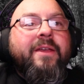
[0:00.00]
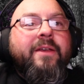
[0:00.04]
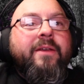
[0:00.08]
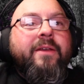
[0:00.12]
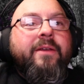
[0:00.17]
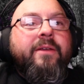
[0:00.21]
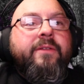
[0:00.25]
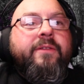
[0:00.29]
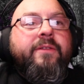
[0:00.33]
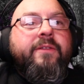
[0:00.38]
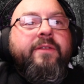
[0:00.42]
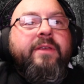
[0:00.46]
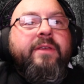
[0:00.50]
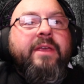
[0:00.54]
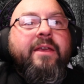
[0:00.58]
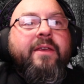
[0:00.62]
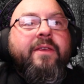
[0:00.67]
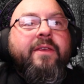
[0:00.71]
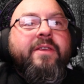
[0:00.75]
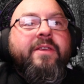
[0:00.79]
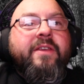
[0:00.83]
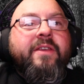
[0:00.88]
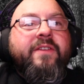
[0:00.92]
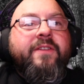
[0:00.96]
Sick,
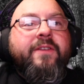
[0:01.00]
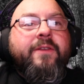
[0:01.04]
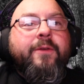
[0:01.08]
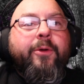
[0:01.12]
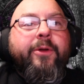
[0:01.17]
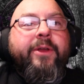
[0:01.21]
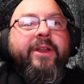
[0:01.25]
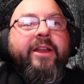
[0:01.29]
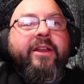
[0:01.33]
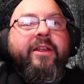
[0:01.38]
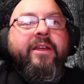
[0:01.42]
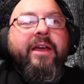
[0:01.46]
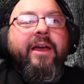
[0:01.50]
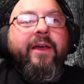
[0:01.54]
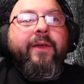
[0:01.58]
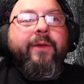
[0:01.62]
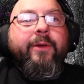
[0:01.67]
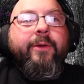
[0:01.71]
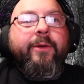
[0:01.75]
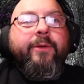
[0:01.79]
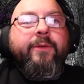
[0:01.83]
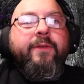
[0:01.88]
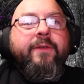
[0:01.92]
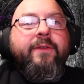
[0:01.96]
distorted
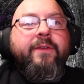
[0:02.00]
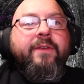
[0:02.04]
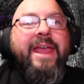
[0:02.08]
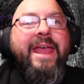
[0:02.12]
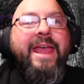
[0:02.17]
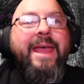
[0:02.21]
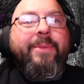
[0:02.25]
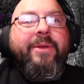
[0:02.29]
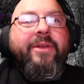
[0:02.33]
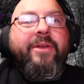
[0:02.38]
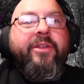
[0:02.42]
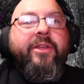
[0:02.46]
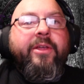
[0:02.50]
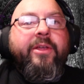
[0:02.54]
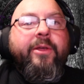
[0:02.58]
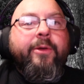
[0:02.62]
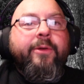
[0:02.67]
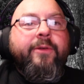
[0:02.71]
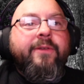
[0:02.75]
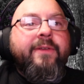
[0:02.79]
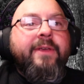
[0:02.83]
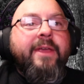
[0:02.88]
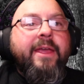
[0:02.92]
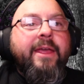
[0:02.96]
colors stab into your
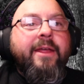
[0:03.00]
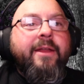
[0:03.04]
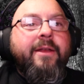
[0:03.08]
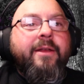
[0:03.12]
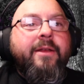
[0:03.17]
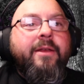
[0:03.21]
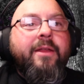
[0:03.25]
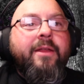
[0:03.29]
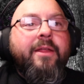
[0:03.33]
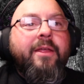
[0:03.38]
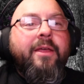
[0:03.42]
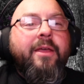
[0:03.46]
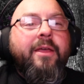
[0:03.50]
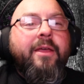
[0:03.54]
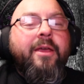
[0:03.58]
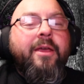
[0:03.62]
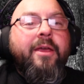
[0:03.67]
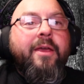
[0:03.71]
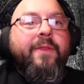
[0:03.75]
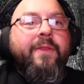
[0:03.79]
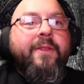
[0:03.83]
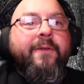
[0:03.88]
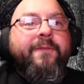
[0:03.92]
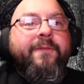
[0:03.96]
skin.
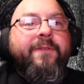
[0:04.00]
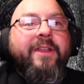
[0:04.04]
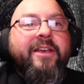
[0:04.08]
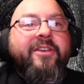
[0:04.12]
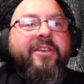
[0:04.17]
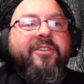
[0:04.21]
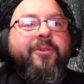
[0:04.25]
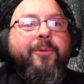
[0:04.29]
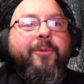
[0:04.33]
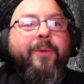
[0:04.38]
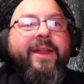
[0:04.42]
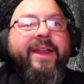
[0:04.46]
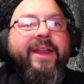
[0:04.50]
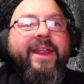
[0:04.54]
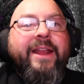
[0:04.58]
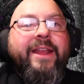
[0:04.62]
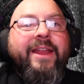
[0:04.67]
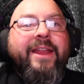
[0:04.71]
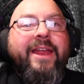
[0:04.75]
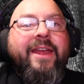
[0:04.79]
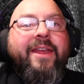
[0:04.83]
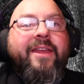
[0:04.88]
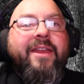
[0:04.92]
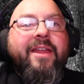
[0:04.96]
The fluctuating
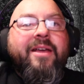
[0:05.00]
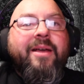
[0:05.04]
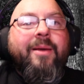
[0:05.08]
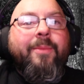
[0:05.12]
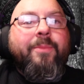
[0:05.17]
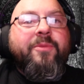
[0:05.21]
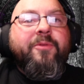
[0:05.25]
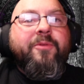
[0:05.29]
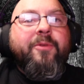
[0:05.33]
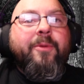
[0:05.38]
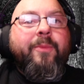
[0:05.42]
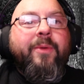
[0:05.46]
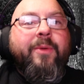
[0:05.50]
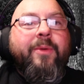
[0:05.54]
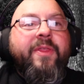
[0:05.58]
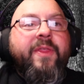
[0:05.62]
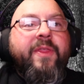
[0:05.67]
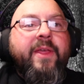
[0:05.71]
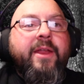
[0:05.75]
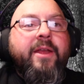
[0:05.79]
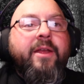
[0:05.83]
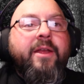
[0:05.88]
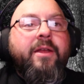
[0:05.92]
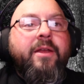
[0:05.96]
light that comes from
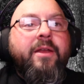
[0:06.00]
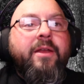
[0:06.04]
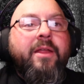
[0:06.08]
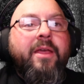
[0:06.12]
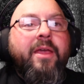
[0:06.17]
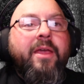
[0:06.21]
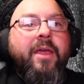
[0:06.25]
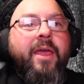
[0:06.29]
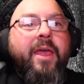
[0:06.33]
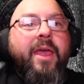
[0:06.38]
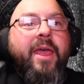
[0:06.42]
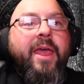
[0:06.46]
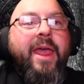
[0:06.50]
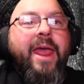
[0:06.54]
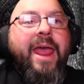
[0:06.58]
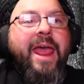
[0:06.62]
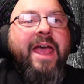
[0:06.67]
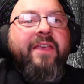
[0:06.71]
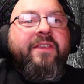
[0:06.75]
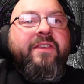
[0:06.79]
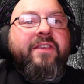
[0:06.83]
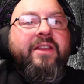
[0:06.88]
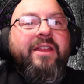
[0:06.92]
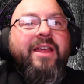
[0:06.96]
within.
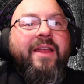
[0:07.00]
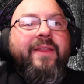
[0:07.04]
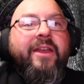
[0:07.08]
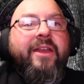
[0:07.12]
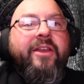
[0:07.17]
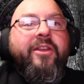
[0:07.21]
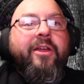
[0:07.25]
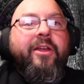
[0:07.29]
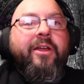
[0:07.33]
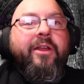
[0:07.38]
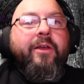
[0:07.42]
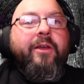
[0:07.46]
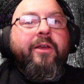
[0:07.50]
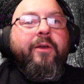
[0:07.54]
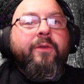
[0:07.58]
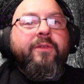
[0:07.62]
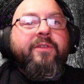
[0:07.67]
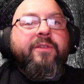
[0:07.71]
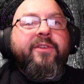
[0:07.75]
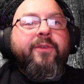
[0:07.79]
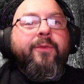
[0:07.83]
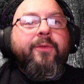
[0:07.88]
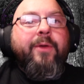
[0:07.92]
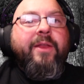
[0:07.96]
Acid on the tongue goes
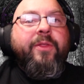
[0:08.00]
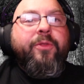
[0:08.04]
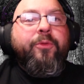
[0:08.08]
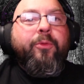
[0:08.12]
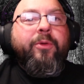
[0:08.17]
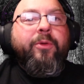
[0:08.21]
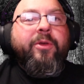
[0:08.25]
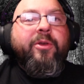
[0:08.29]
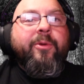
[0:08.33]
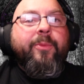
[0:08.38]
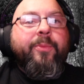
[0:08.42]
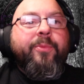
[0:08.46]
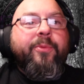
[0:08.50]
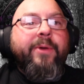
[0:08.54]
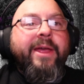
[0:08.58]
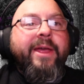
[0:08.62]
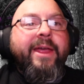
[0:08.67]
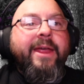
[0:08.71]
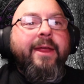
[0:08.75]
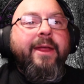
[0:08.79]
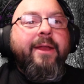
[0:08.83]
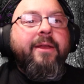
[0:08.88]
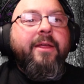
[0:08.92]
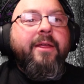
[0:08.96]
straight through your
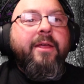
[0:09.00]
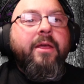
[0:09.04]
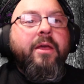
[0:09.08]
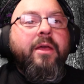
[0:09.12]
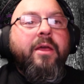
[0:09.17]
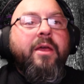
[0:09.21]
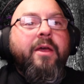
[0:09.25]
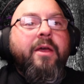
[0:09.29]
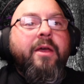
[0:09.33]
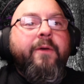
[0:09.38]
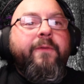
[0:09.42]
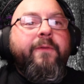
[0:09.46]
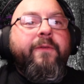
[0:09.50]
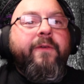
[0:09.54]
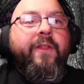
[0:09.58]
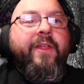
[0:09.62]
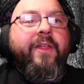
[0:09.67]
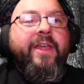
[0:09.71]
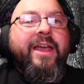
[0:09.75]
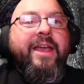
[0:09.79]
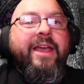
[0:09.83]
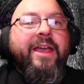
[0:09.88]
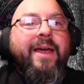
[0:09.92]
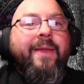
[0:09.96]
brain,
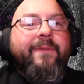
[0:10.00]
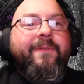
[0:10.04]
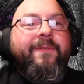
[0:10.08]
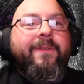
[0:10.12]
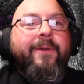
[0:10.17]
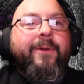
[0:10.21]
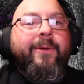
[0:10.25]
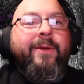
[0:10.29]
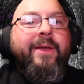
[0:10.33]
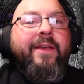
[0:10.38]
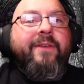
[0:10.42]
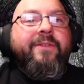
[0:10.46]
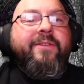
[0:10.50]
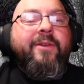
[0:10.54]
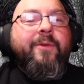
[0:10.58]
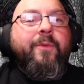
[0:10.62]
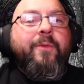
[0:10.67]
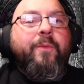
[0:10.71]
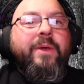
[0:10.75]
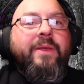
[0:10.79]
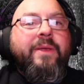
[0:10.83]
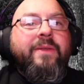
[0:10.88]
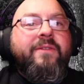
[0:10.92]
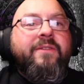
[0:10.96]
falling on the floor as you
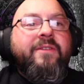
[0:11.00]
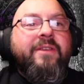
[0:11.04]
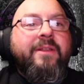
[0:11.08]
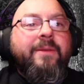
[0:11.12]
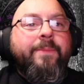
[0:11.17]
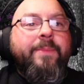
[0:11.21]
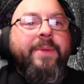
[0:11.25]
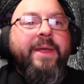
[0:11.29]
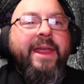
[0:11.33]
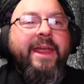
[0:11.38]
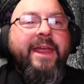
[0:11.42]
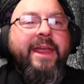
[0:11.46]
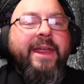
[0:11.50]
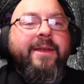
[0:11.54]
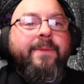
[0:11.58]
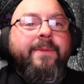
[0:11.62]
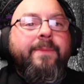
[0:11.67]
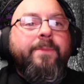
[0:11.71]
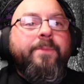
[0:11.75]
wince in pain.